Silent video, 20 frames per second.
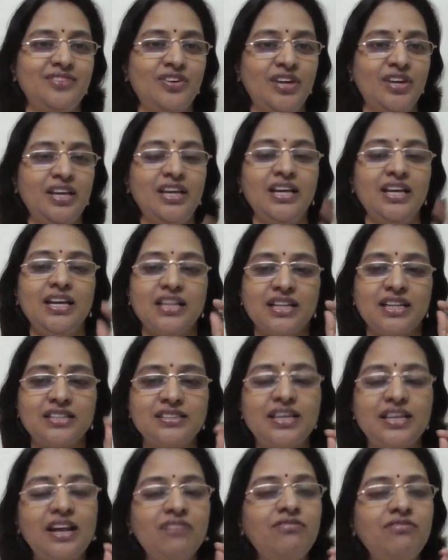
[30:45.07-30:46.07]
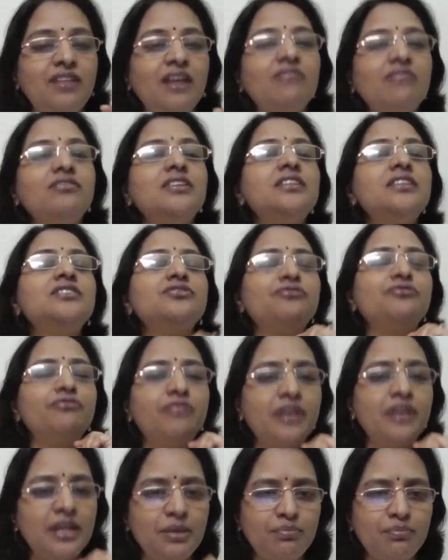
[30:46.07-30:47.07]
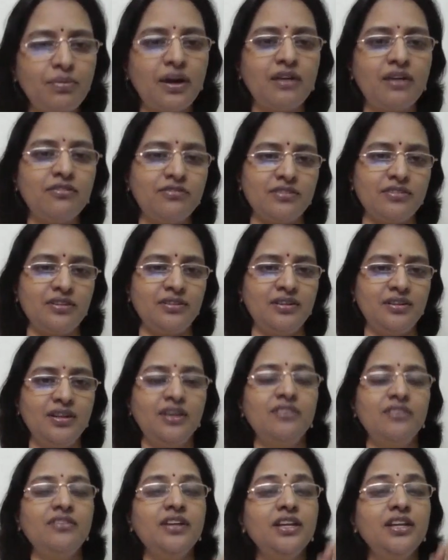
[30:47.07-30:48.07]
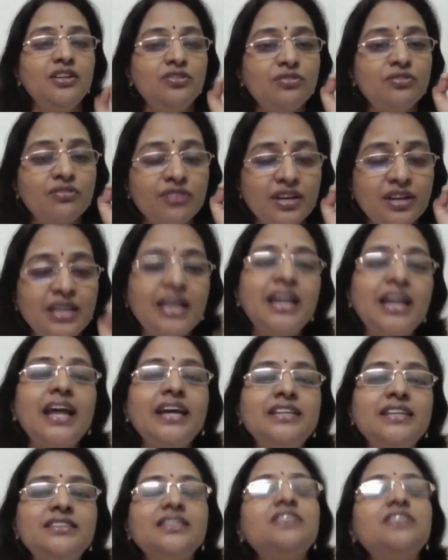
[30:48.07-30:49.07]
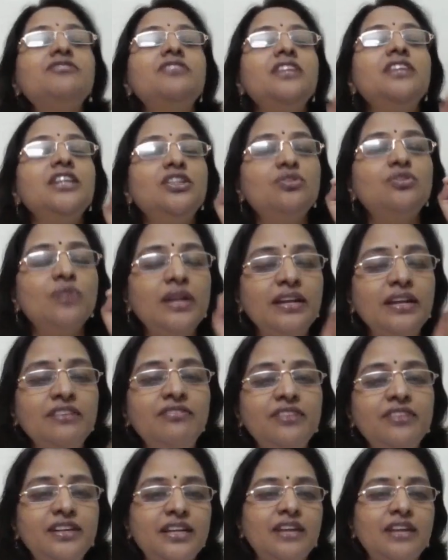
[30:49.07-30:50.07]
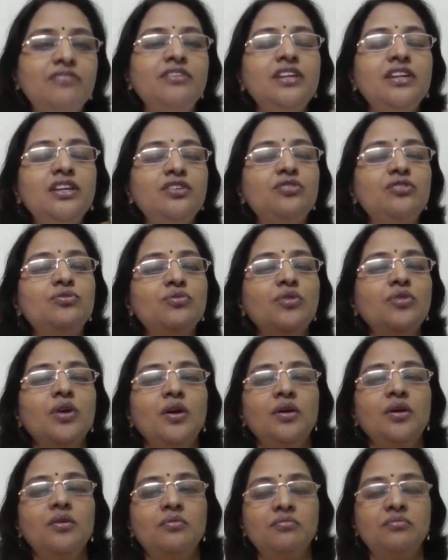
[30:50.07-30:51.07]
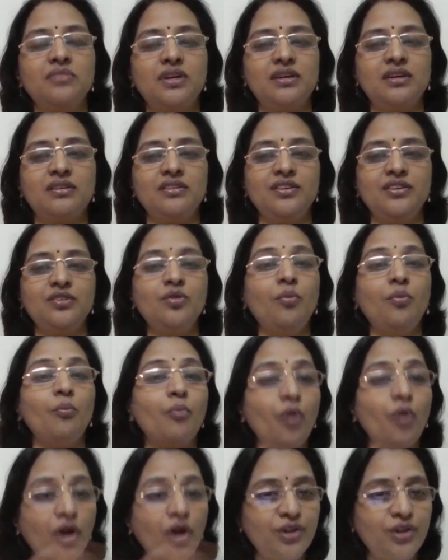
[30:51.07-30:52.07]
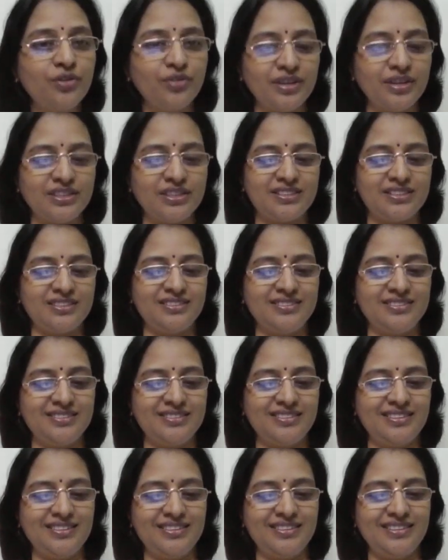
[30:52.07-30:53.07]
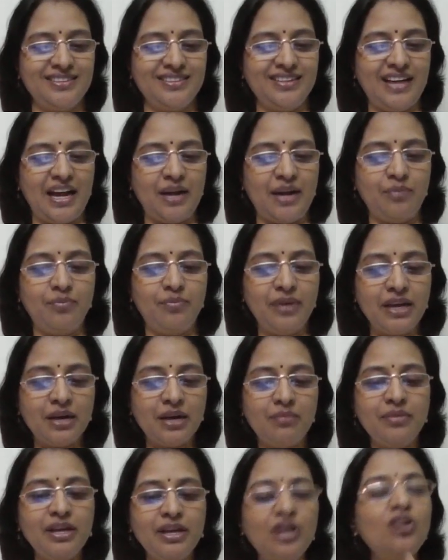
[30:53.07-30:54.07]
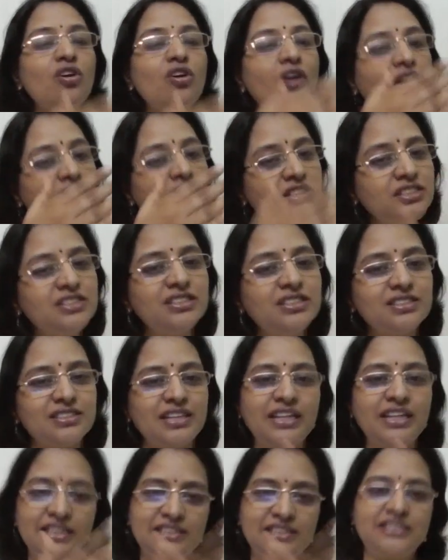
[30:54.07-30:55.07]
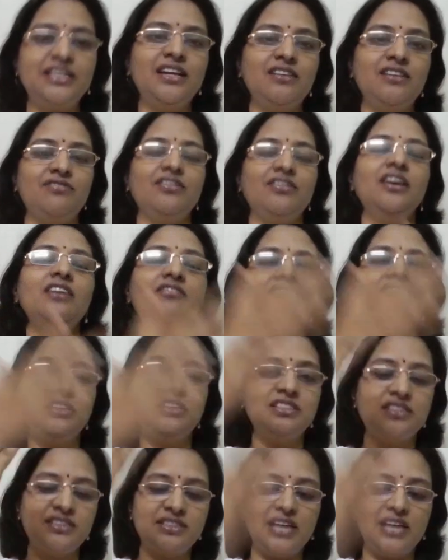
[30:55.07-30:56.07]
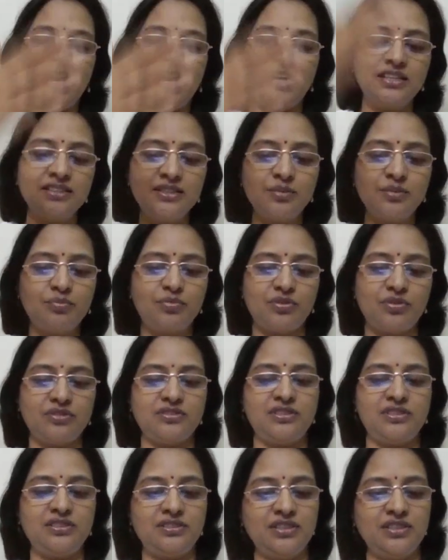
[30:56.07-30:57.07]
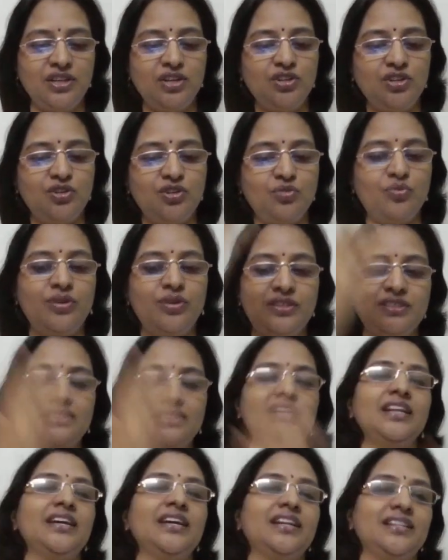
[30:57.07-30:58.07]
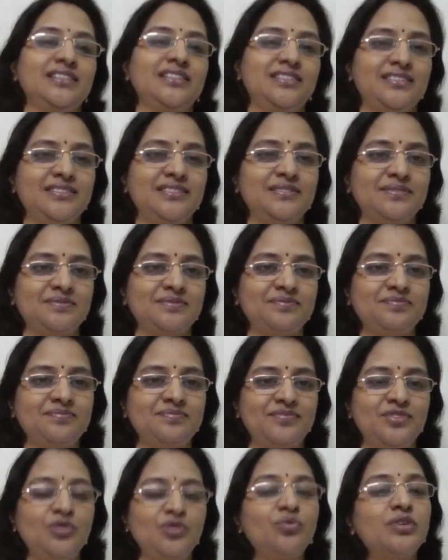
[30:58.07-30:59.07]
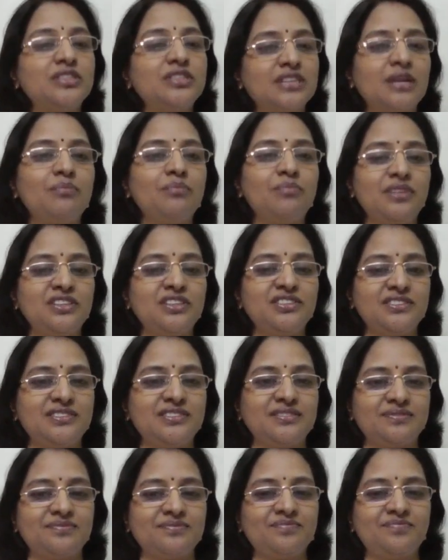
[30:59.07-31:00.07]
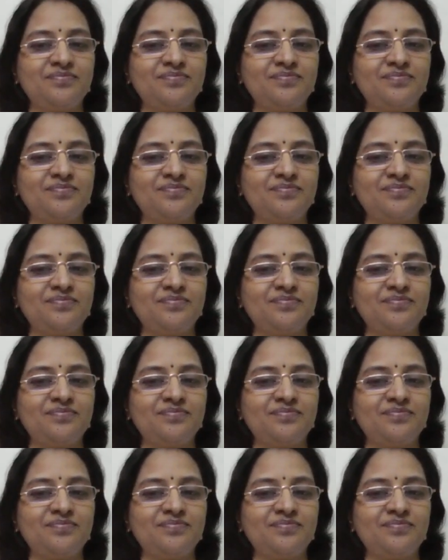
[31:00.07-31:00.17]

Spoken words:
Okay, the self-love is very powerful. We need to realize it, we need to live it, and we need to bond to it. And becoming conscious itself will start the process towards clearance, towards completion.